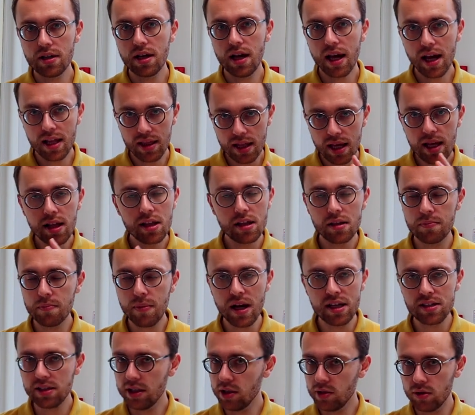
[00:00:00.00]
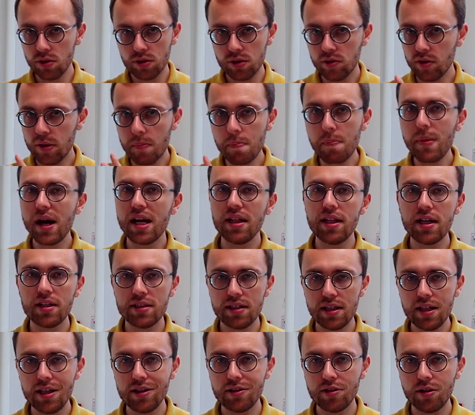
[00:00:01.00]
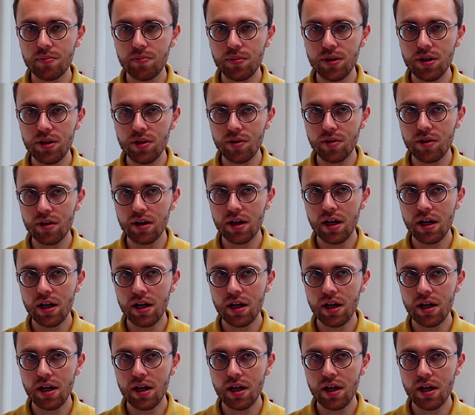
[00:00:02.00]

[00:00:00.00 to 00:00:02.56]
And Elon Musk is also a badass entrepreneur.